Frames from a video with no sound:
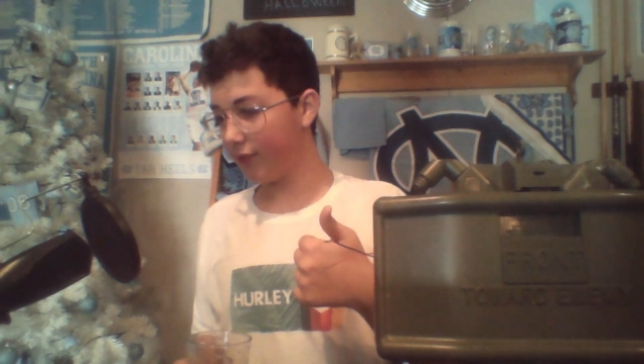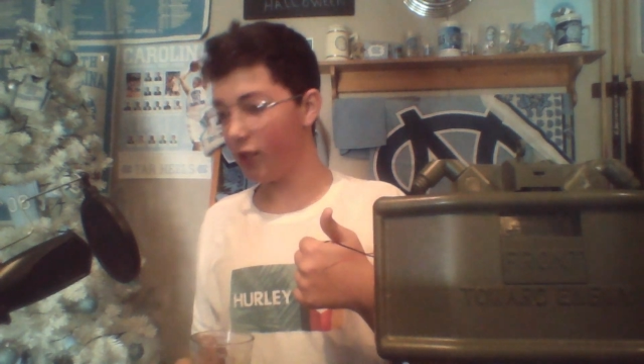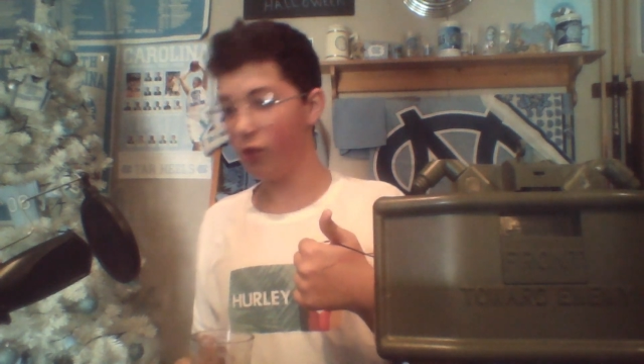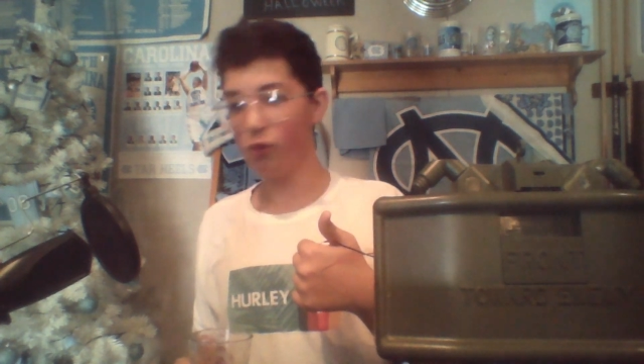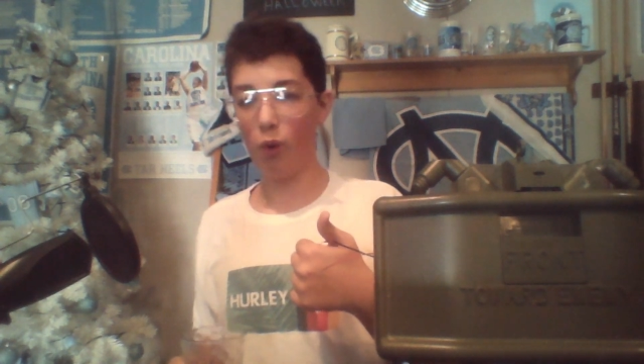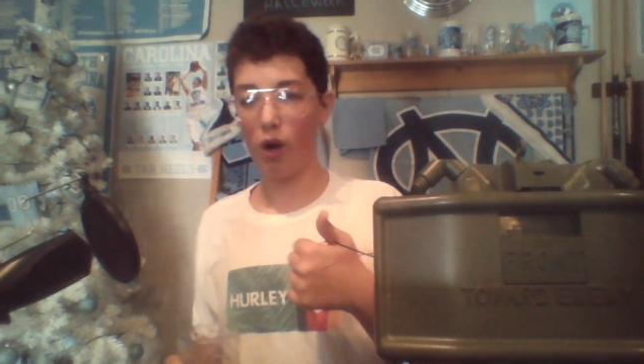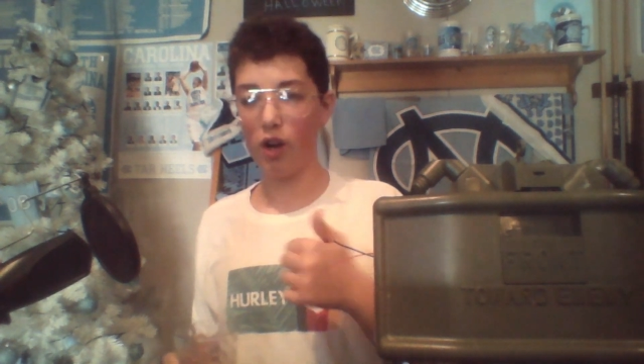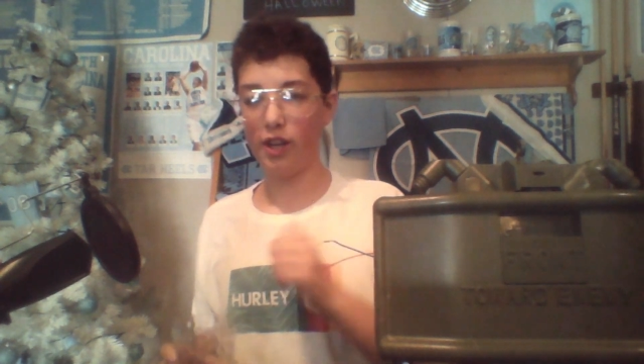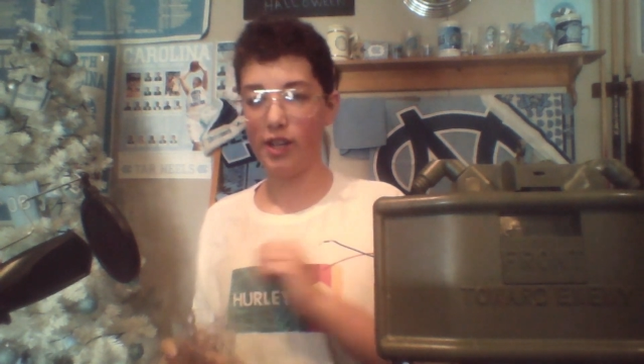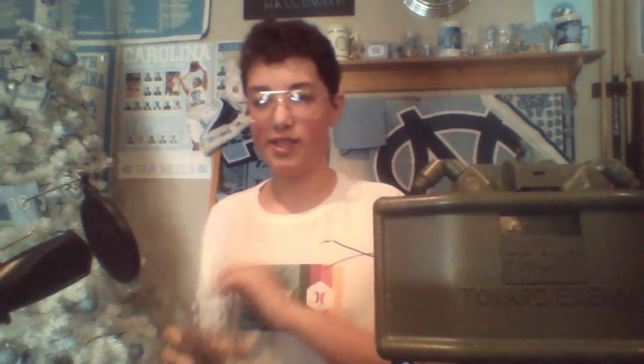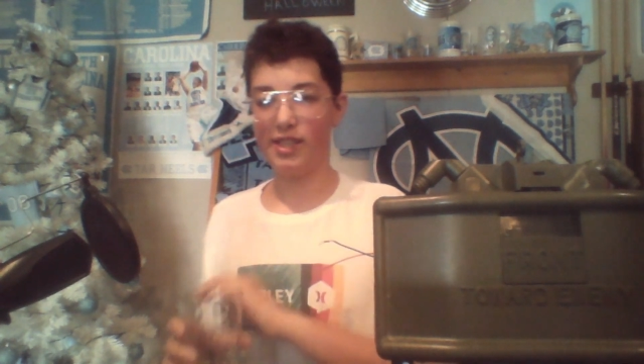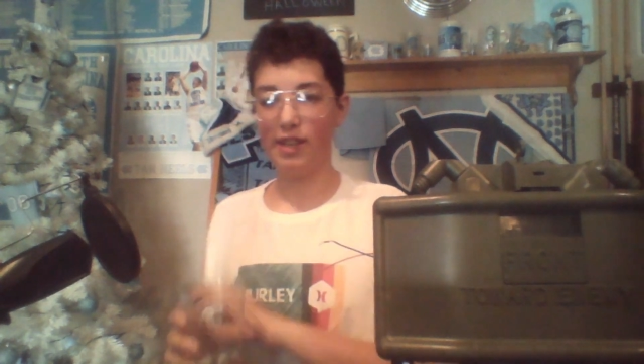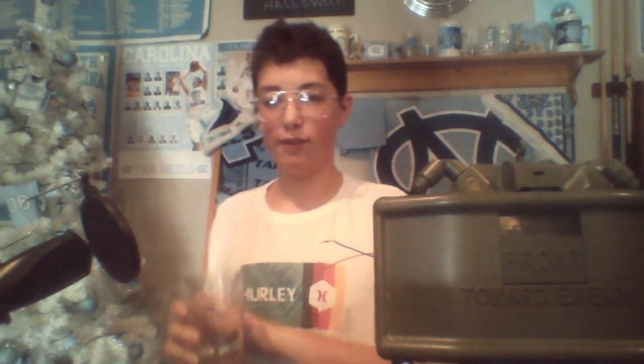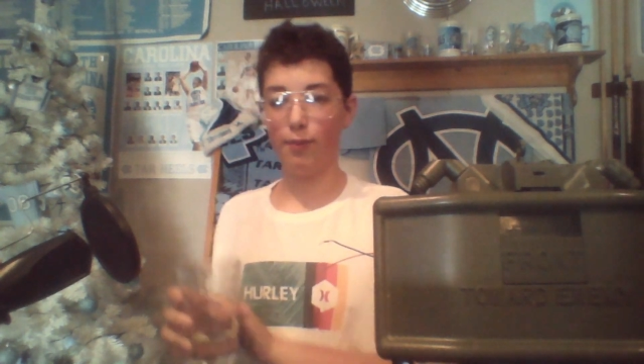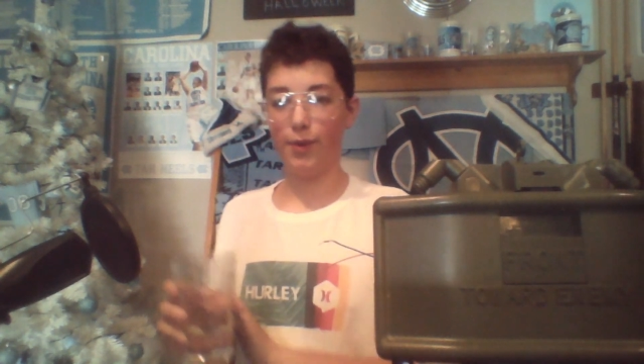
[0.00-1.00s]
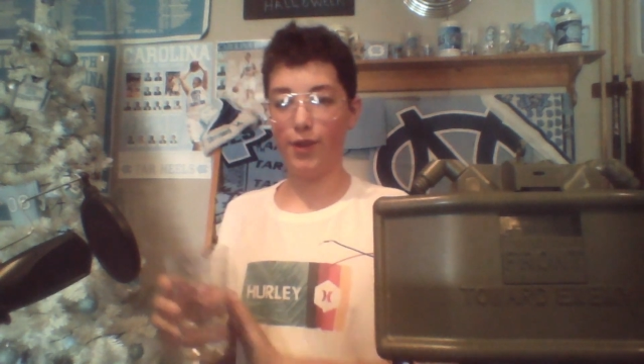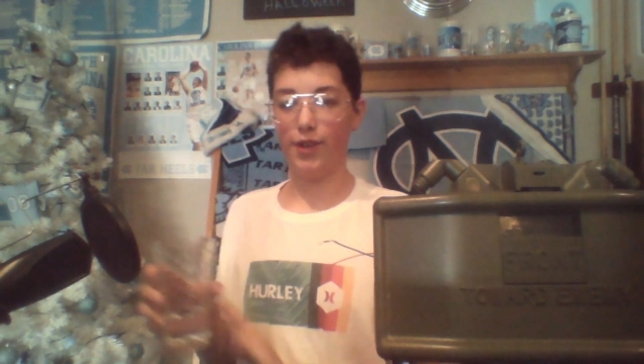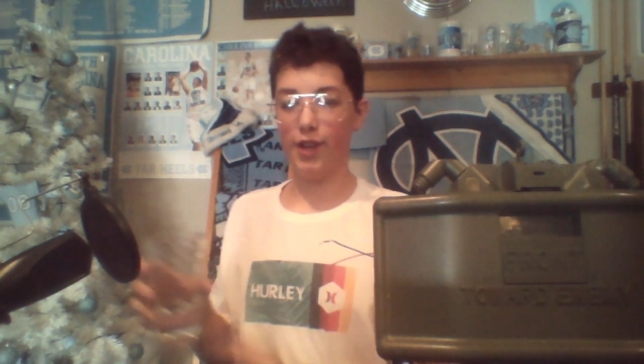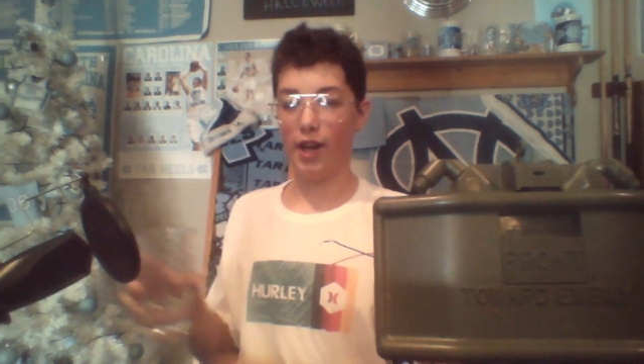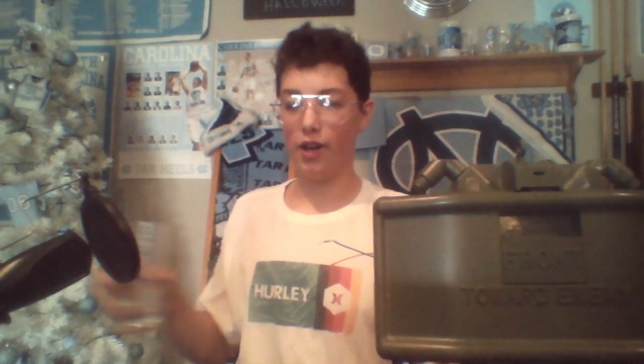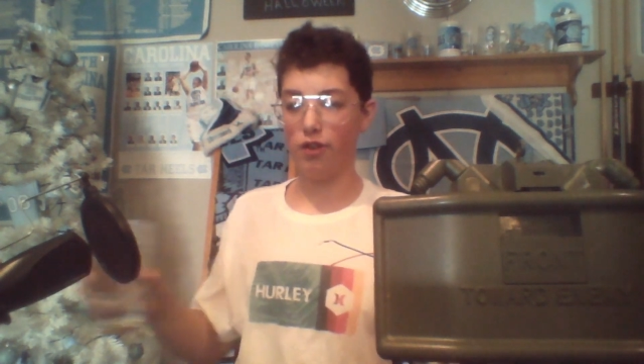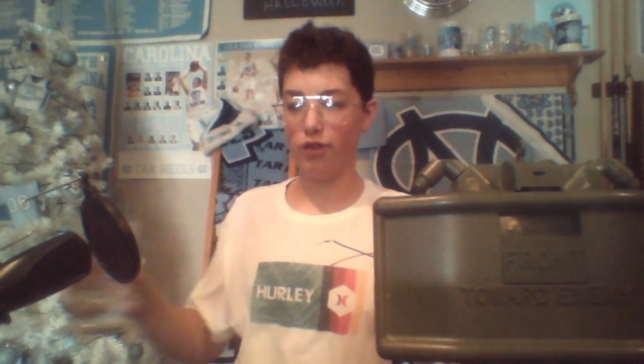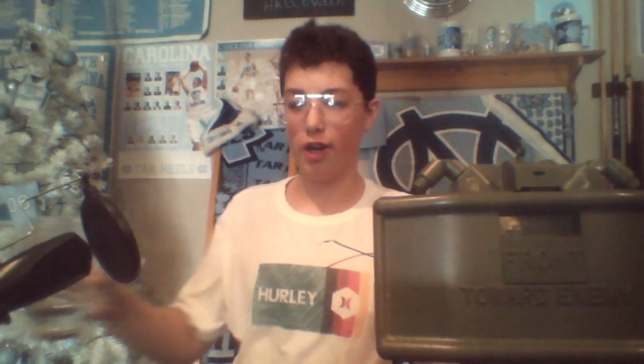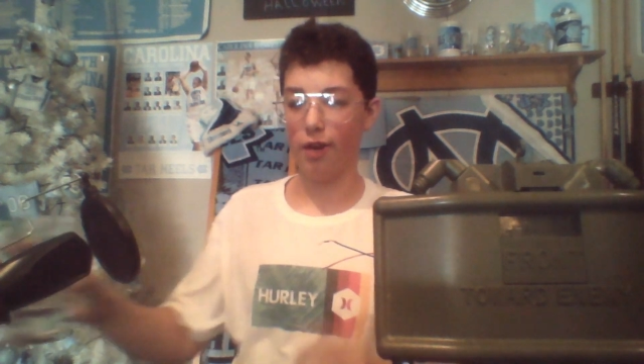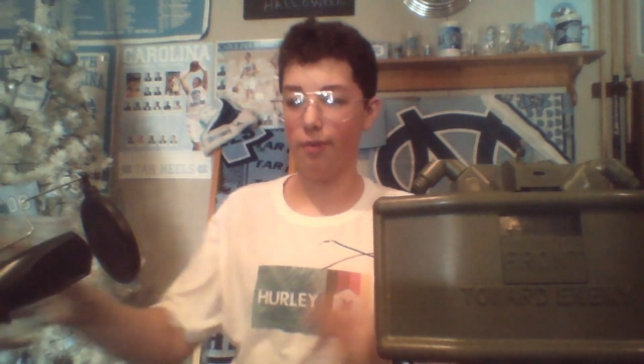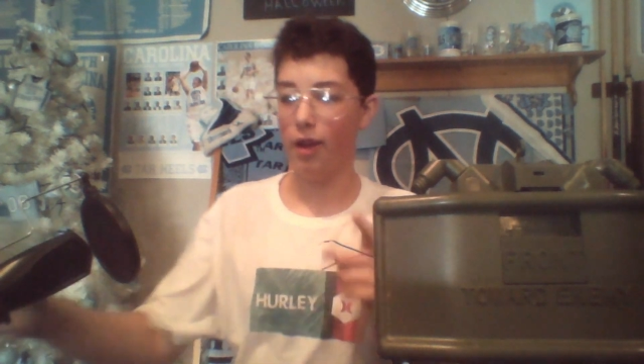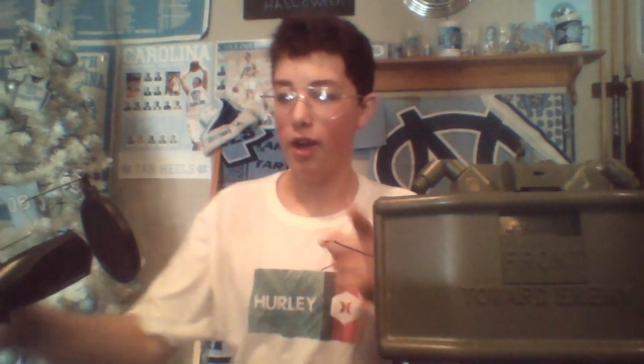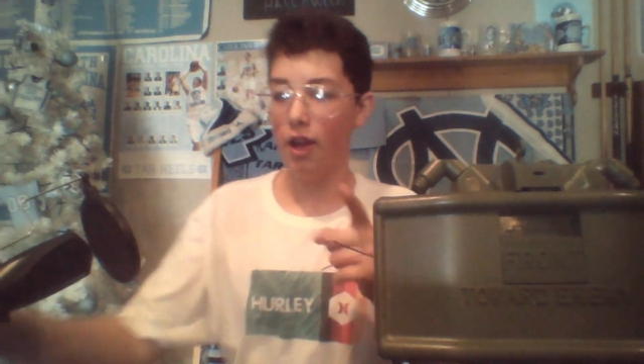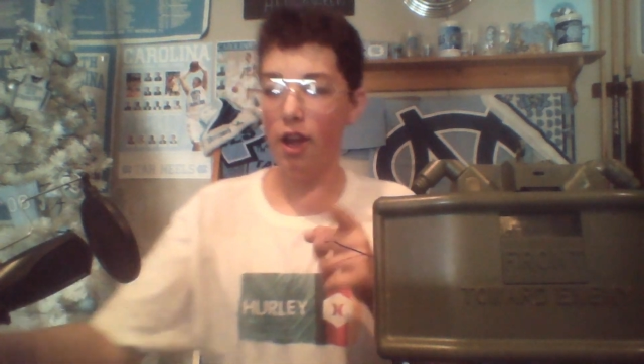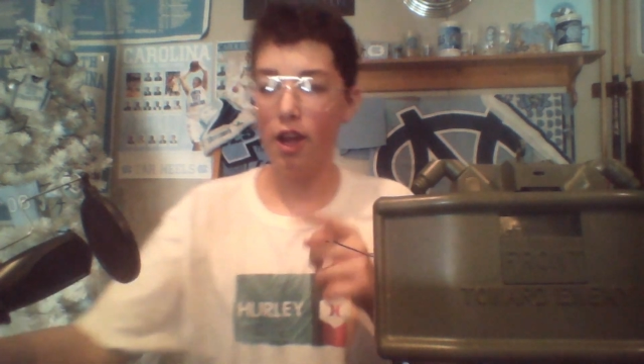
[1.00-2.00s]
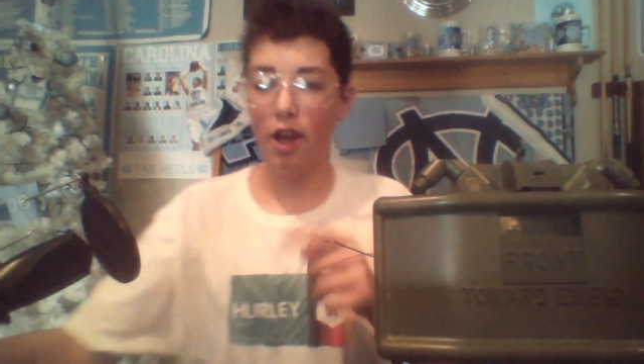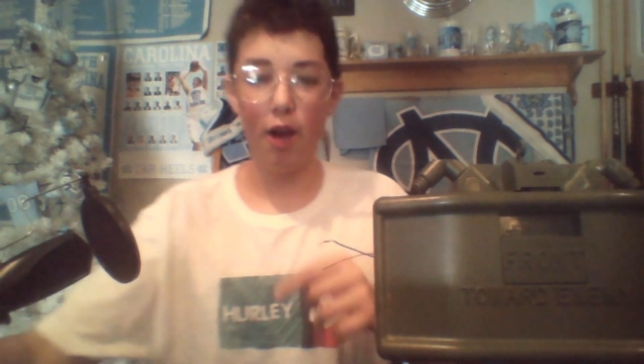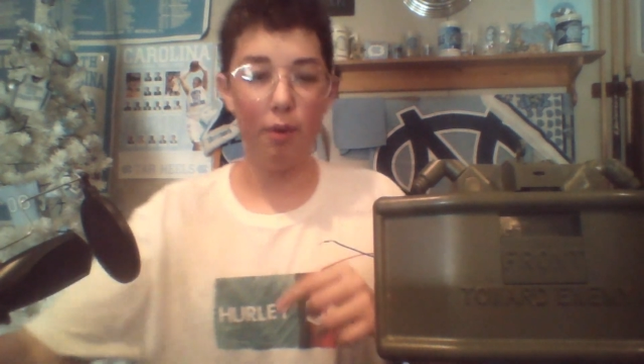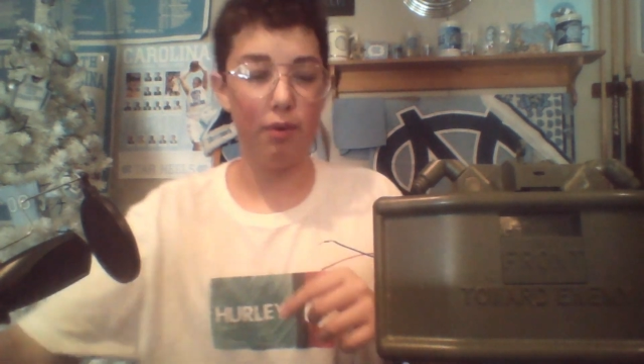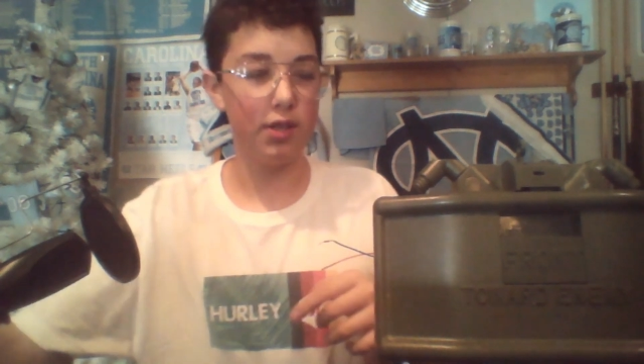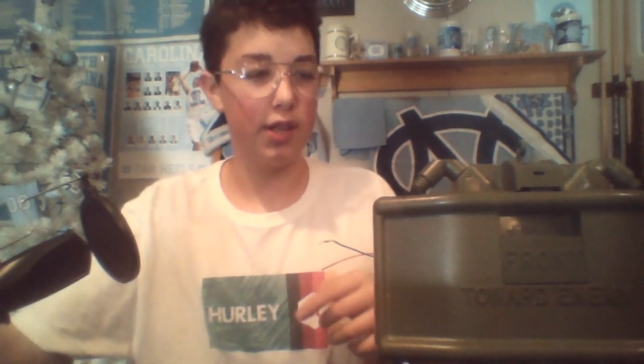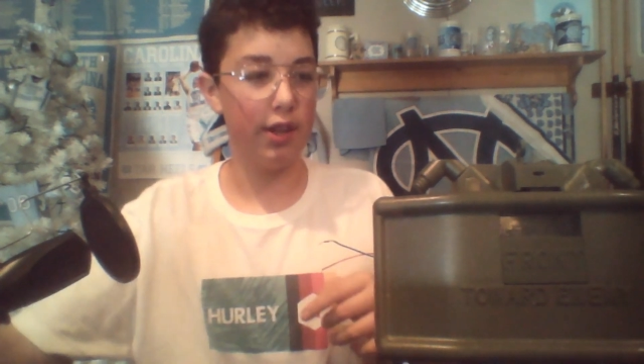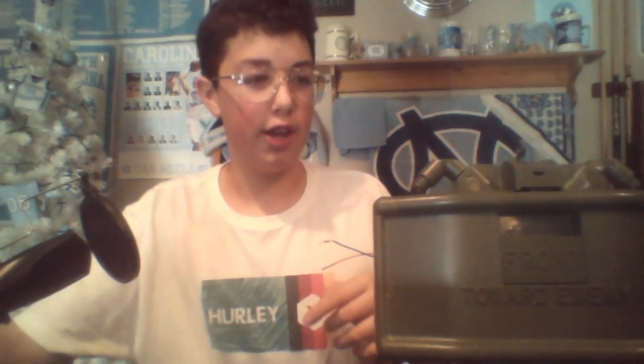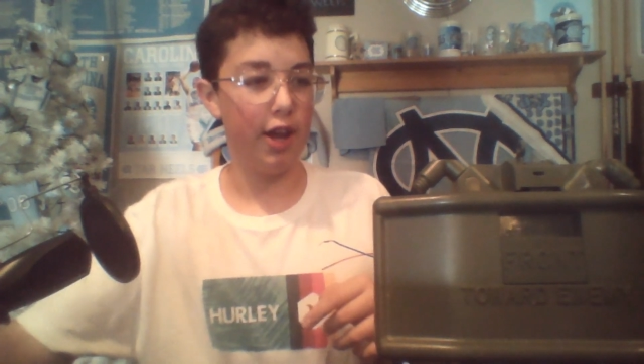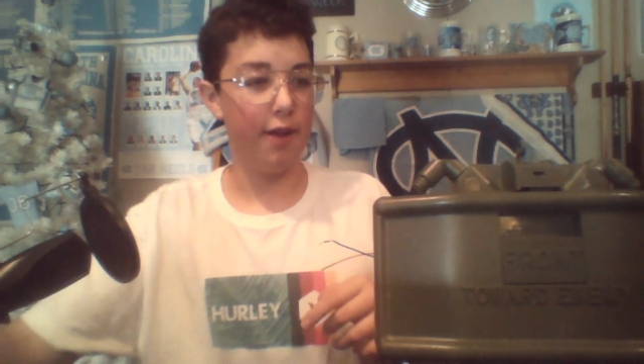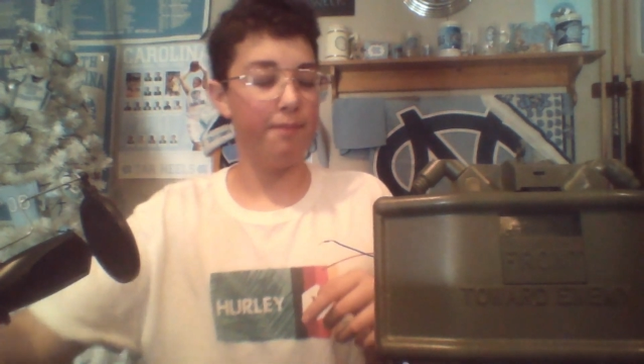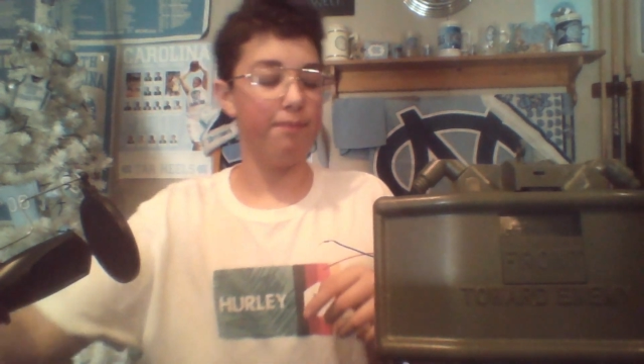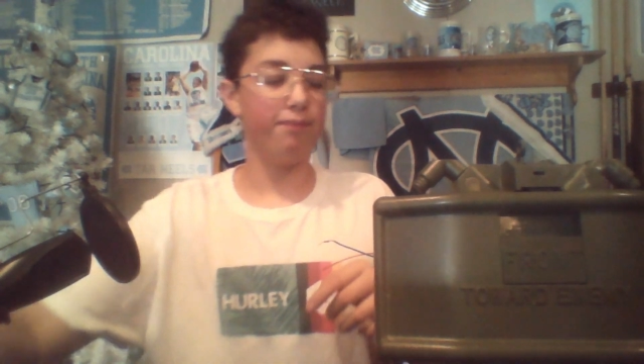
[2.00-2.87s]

Water hits different when you're dehydrated. I will say that.